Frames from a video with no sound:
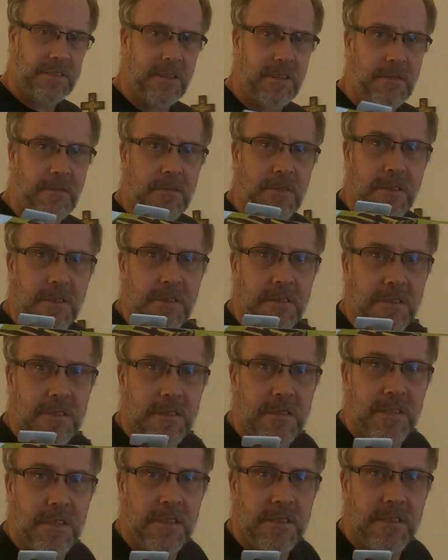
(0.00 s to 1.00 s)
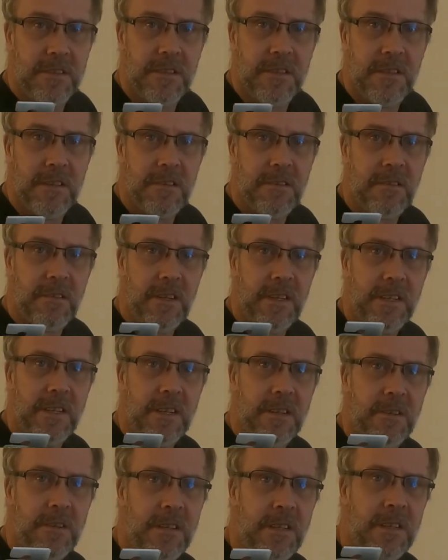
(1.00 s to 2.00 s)
Star Wars is the other
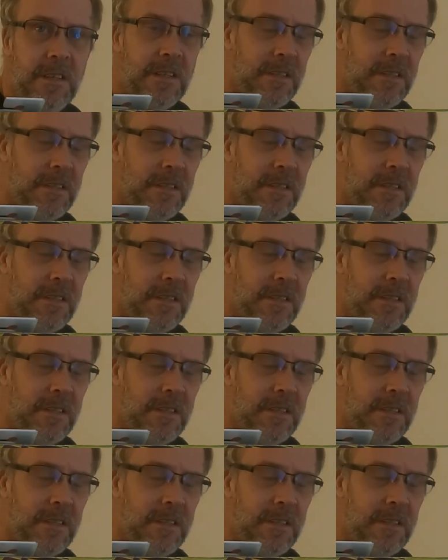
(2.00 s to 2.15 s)
Lego.